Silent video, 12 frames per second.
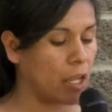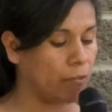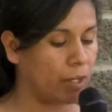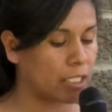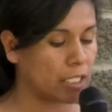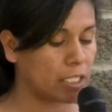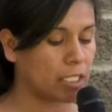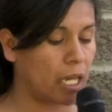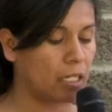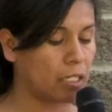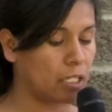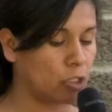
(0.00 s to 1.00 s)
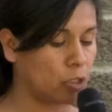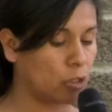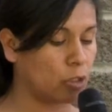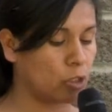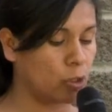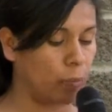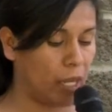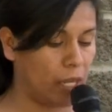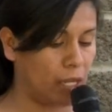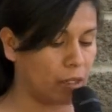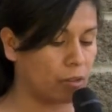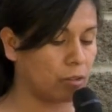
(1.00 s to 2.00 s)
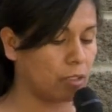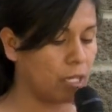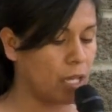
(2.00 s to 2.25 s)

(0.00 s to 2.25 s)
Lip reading: if I decide not to go to Mexico.